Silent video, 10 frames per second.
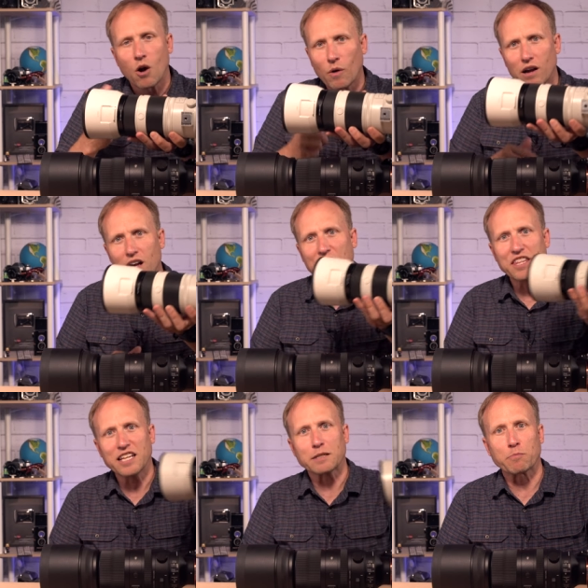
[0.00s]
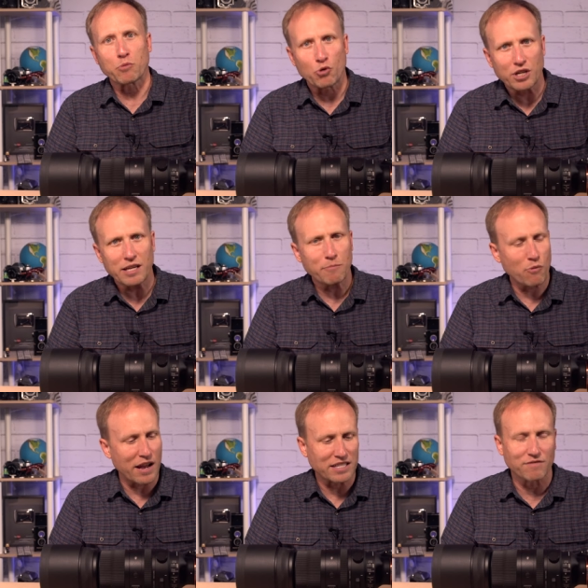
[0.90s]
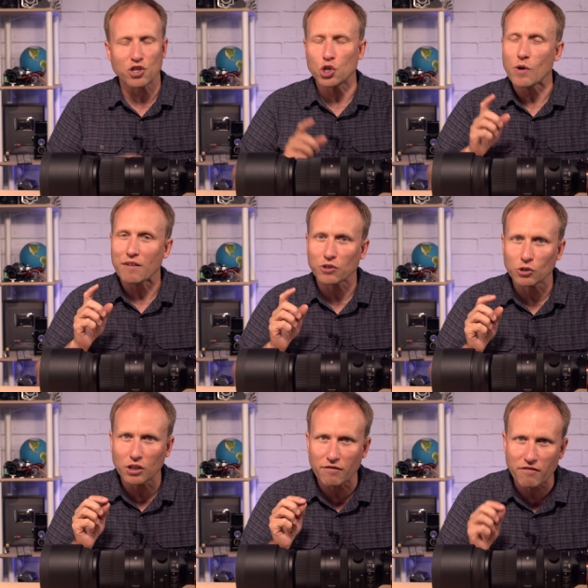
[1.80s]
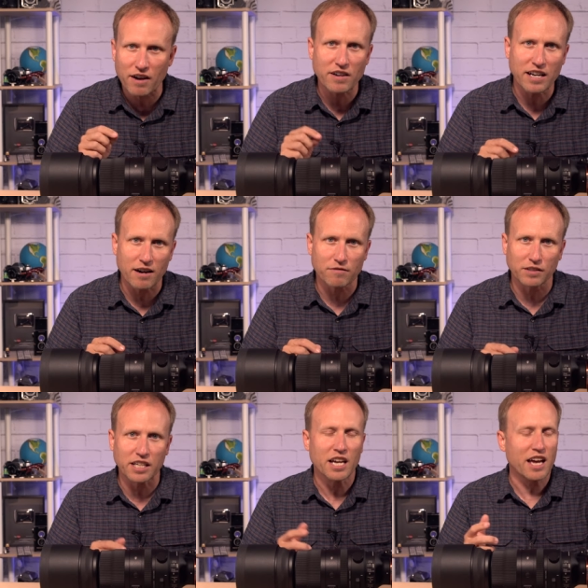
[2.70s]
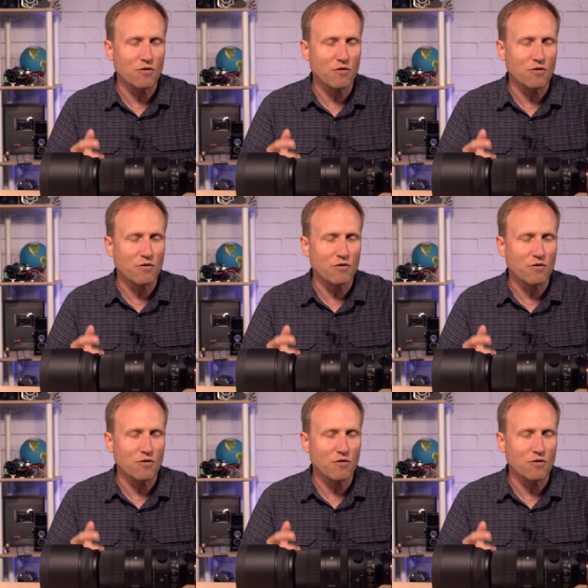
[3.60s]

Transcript: well, I think it's pretty impressive that you have to look very carefully